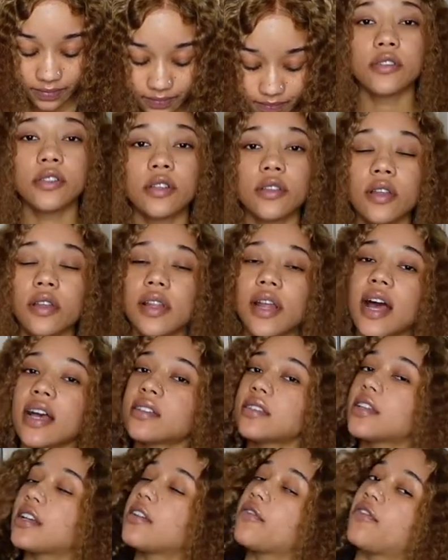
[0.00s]
so the
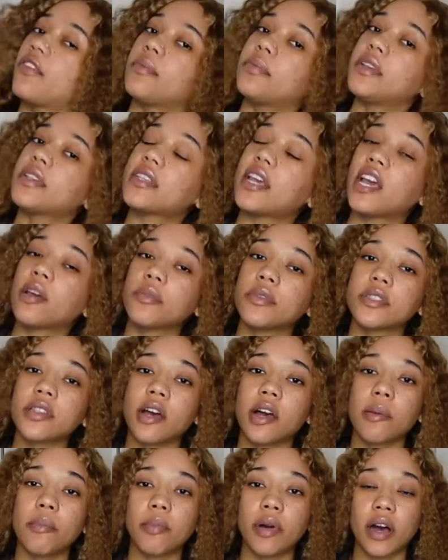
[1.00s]
last thing from this
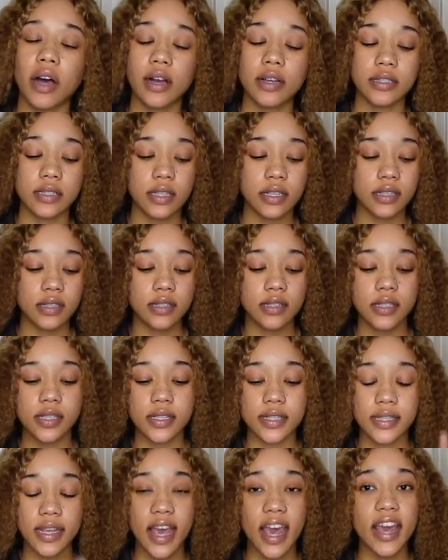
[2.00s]
amazon box is
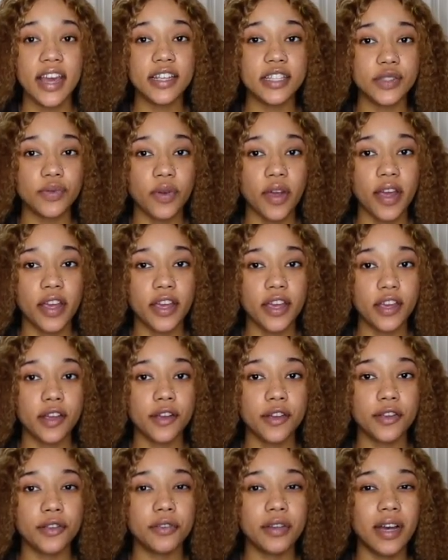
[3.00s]
this case right
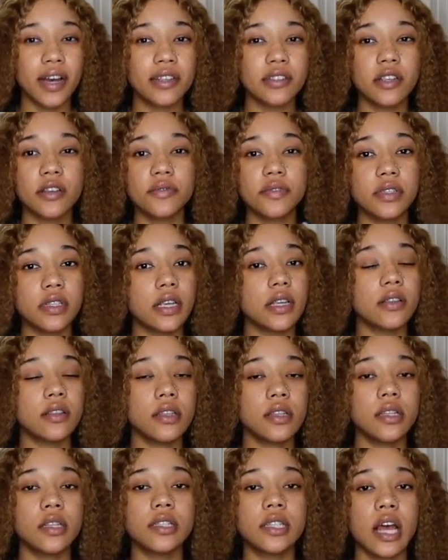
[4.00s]
here you guys have seen
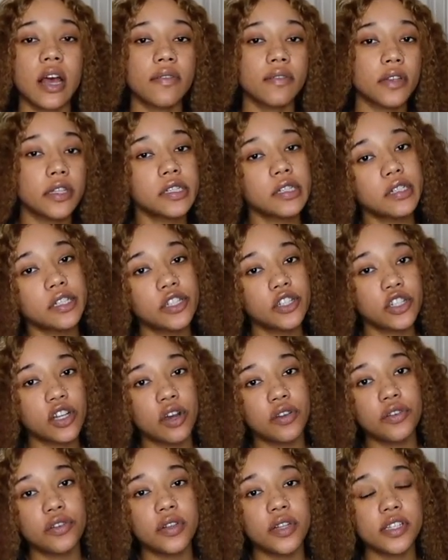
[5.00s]
this i've literally
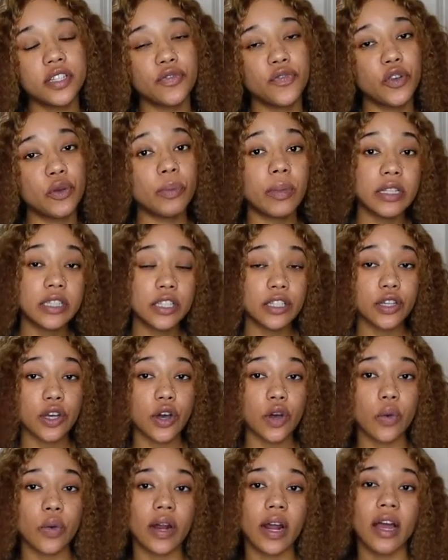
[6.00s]
shown you this a few months
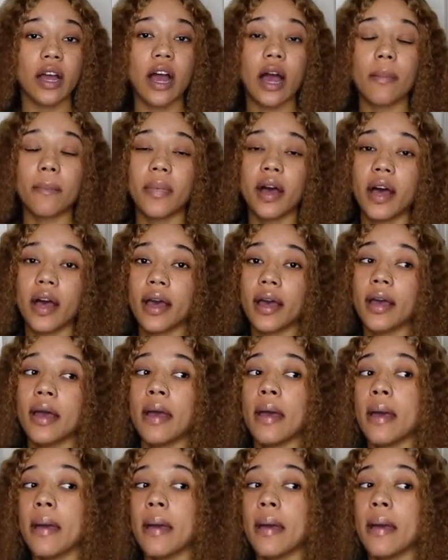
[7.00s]
ago when i got my